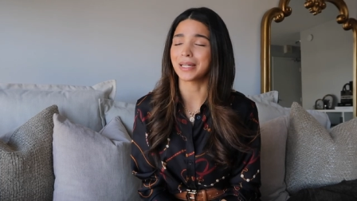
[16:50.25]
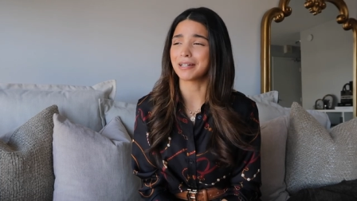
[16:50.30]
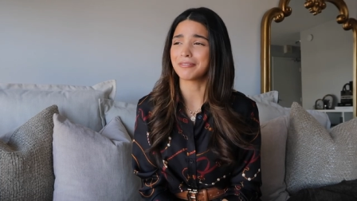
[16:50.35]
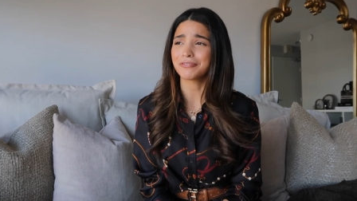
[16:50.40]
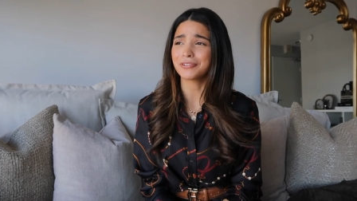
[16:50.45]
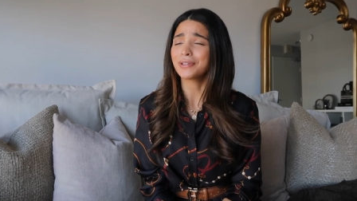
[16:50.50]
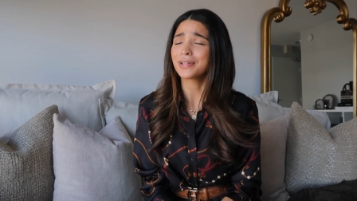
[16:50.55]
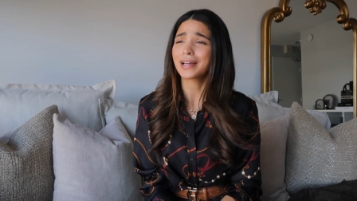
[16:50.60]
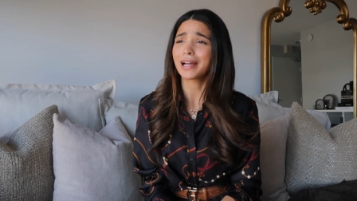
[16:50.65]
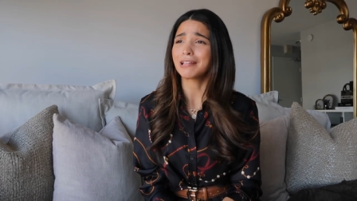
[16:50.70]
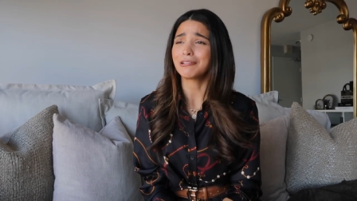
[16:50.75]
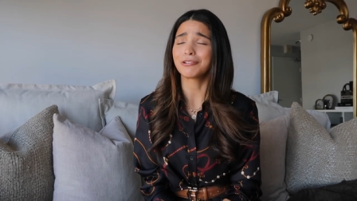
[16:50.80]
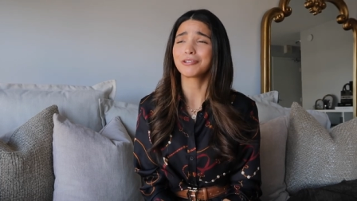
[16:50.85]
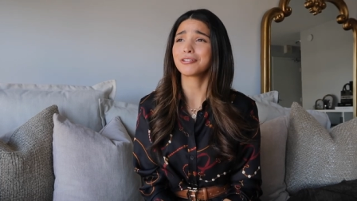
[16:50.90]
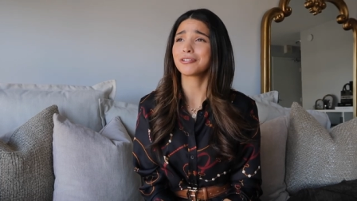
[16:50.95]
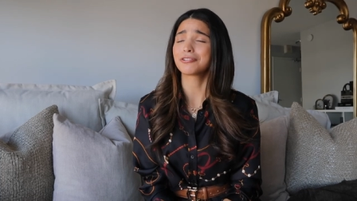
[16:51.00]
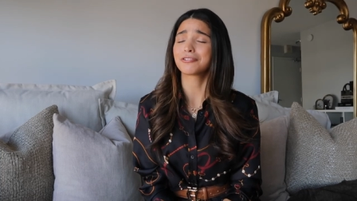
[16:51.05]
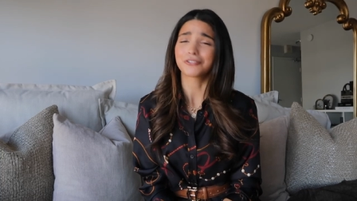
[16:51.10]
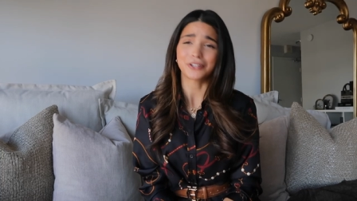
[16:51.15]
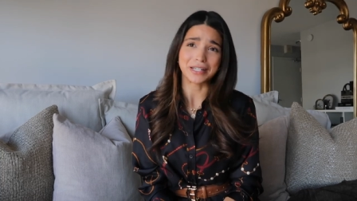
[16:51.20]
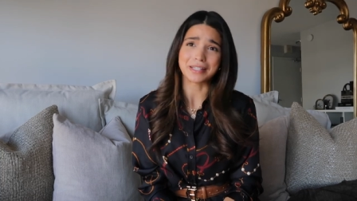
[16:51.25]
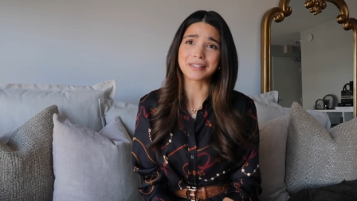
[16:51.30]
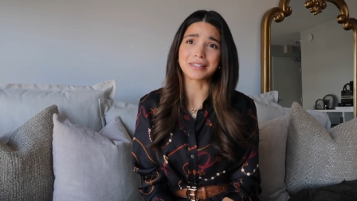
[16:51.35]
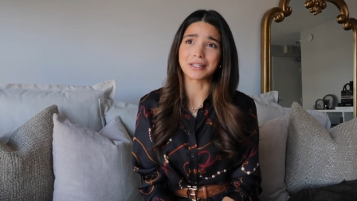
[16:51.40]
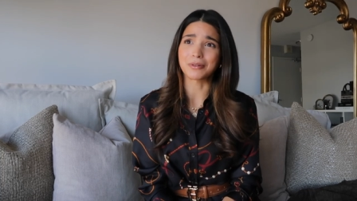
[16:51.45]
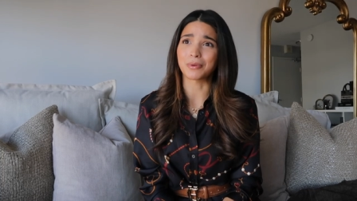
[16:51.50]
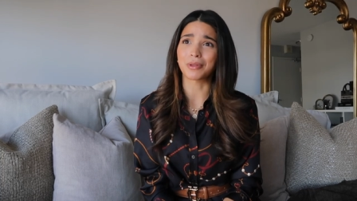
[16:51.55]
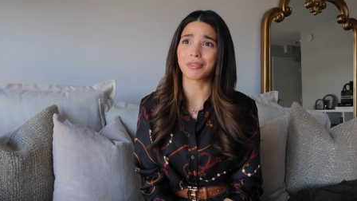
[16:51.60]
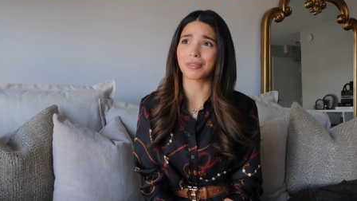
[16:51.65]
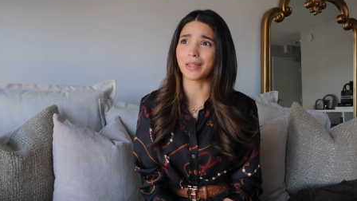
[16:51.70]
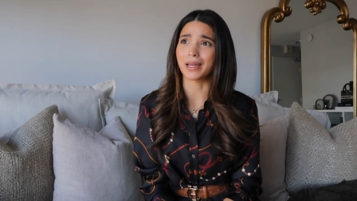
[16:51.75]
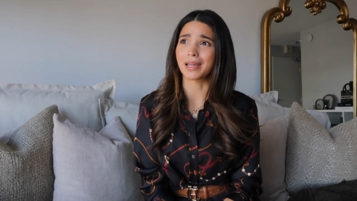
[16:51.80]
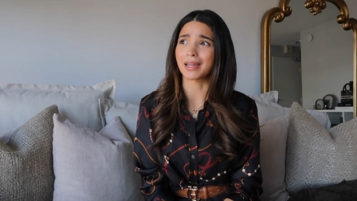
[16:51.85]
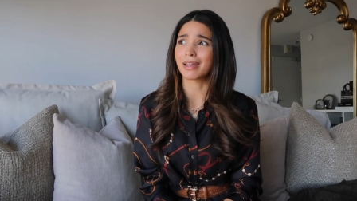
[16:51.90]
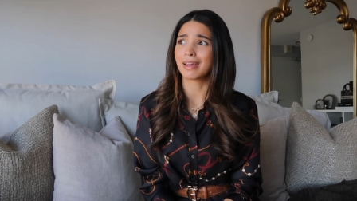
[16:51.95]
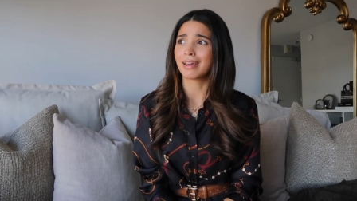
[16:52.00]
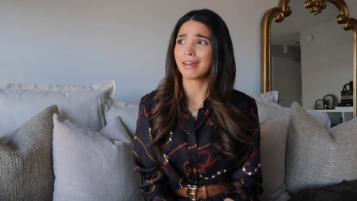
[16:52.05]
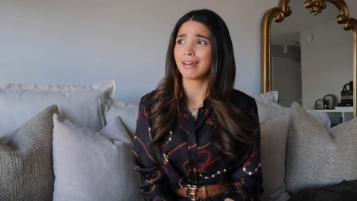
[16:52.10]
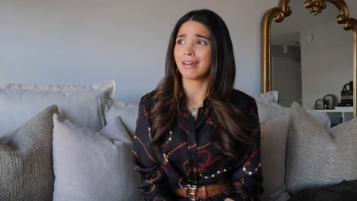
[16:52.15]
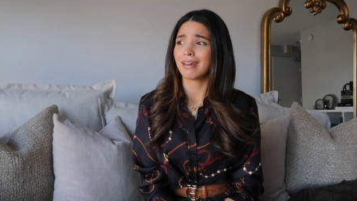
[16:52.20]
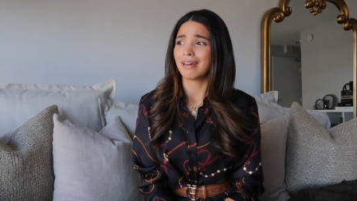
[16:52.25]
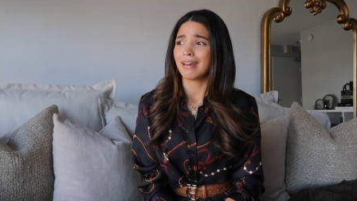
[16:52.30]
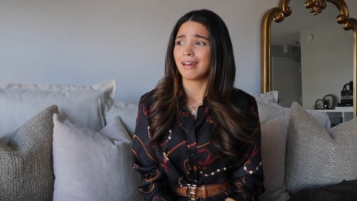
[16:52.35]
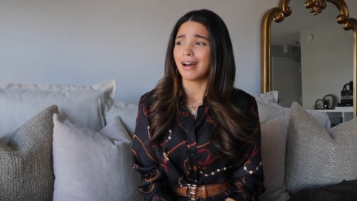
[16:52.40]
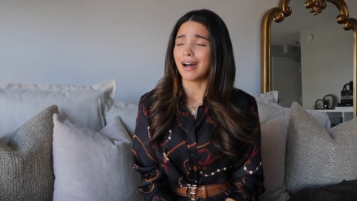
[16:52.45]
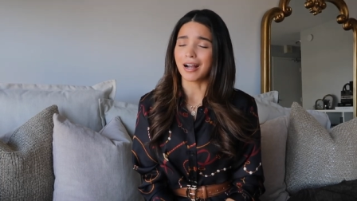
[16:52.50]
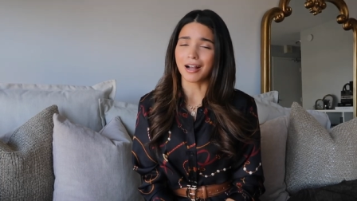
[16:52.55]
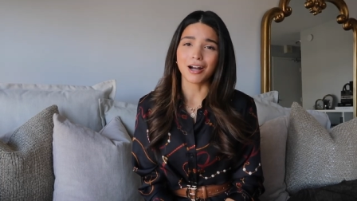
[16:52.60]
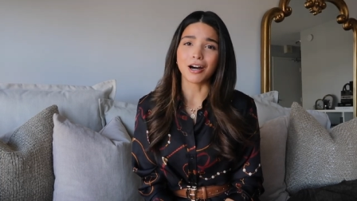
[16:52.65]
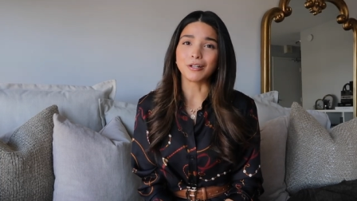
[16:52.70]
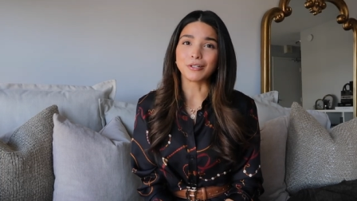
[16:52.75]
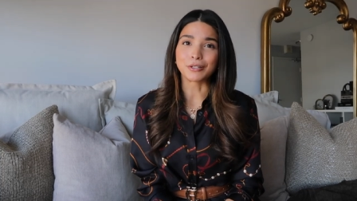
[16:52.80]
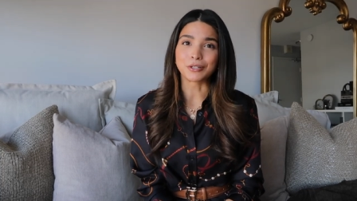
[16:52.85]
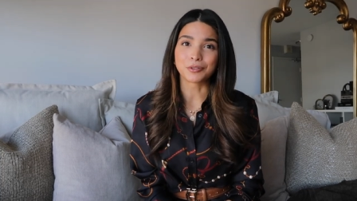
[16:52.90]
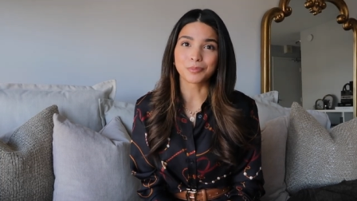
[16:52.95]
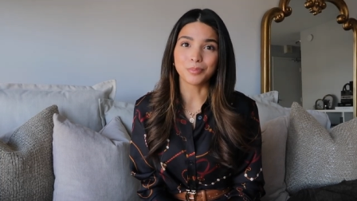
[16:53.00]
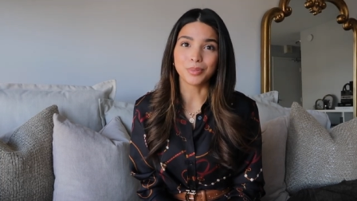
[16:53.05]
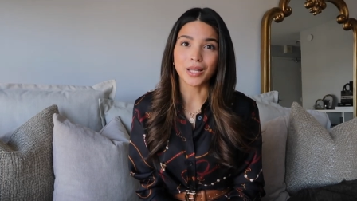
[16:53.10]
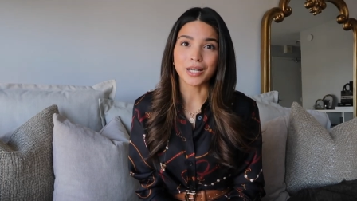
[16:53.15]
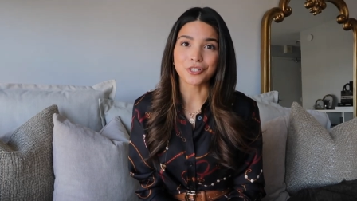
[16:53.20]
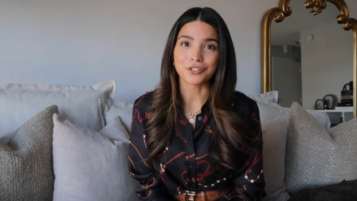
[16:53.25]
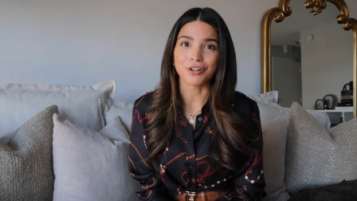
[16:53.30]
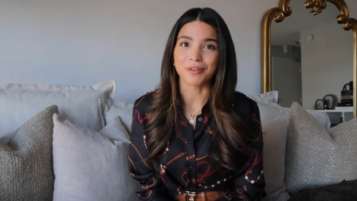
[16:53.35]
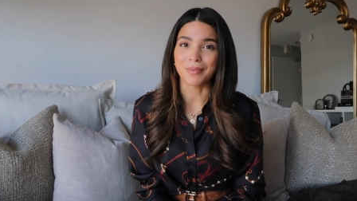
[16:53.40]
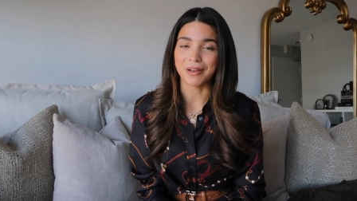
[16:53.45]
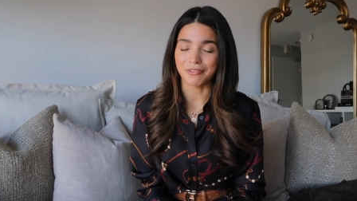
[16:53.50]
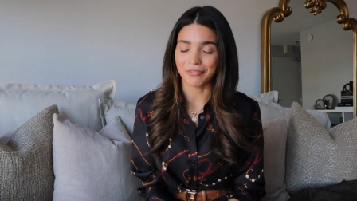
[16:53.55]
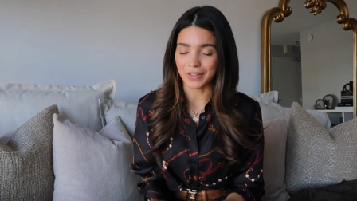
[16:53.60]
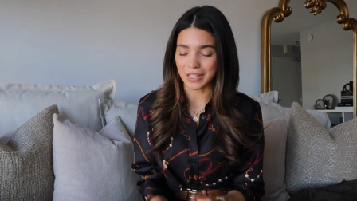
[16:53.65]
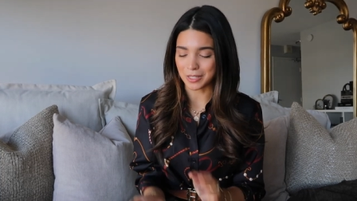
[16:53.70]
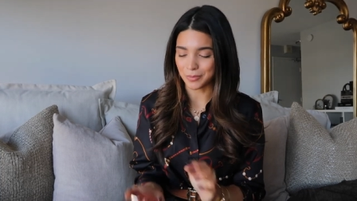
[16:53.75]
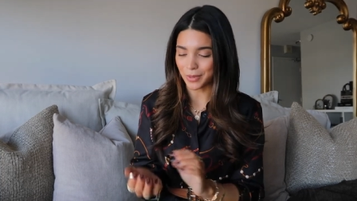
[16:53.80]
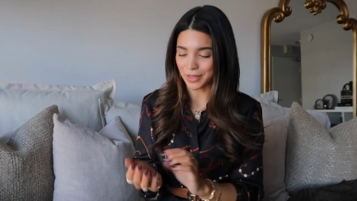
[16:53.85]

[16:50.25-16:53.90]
I feel like I look crazy with like a colored blush on my face.